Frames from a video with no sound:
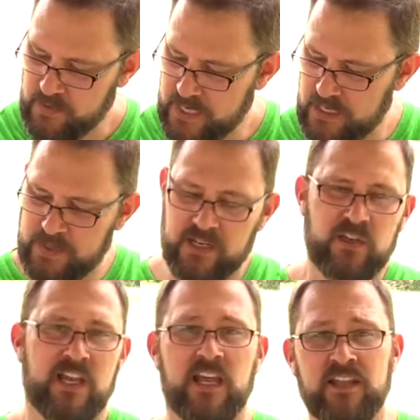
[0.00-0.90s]
well, I mean,
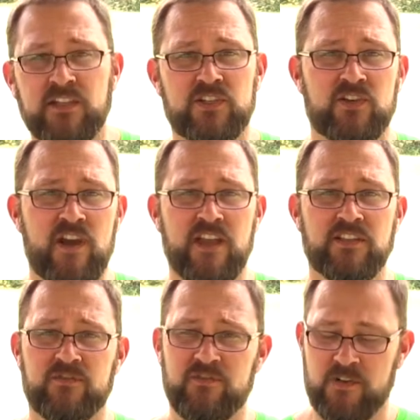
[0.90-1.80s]
look at it. It looks great.
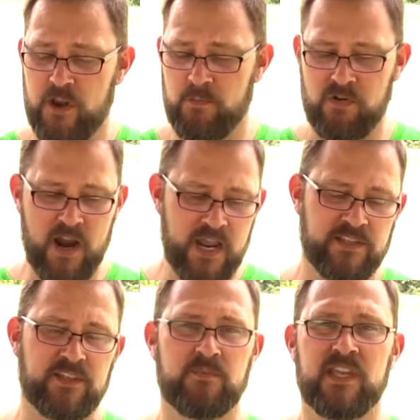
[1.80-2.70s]
It's very bright.
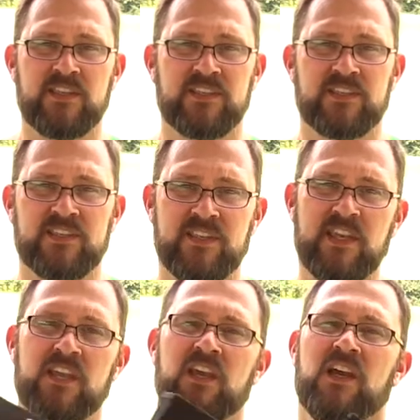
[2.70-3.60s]
It's going to be easy to
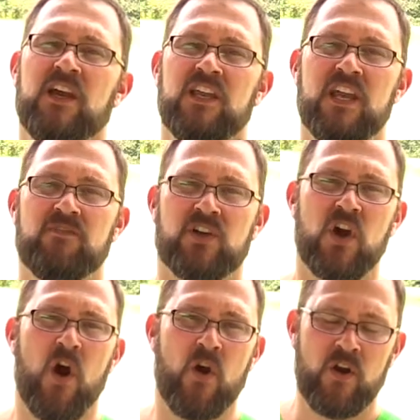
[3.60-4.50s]
see. You have a
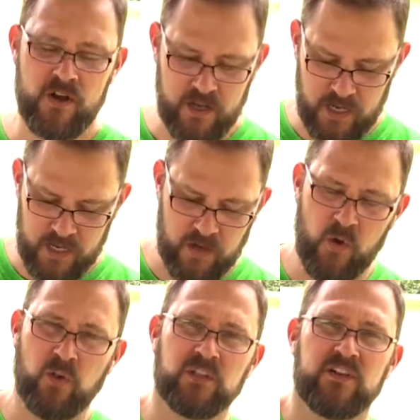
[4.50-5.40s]
card
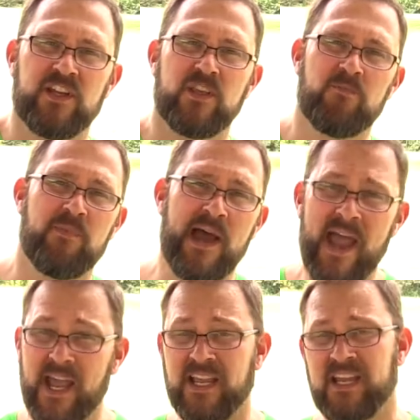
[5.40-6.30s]
holder in the
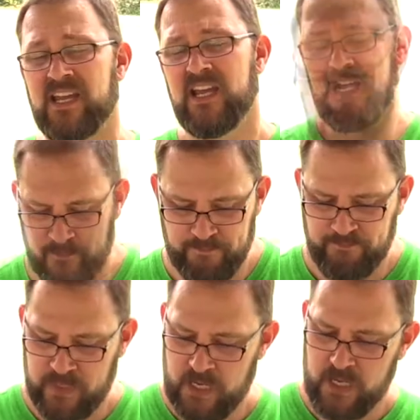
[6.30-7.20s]
back.
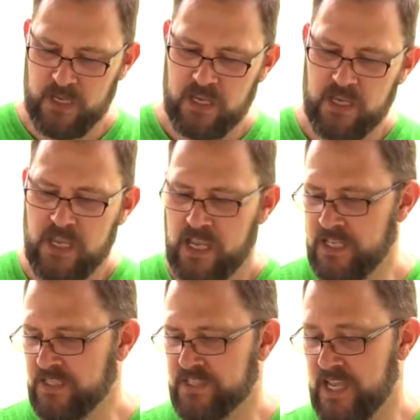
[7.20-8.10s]

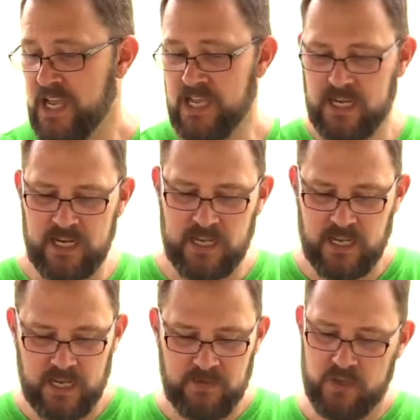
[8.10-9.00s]
Inside,
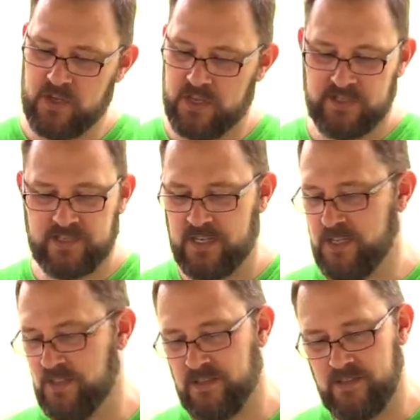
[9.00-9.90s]
you can
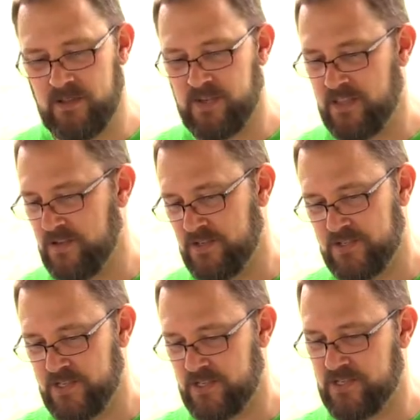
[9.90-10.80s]
see that, I mean, there's
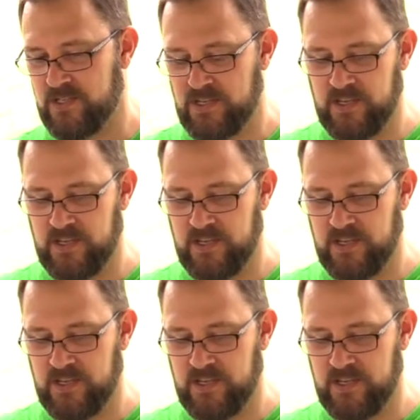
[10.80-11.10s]
just,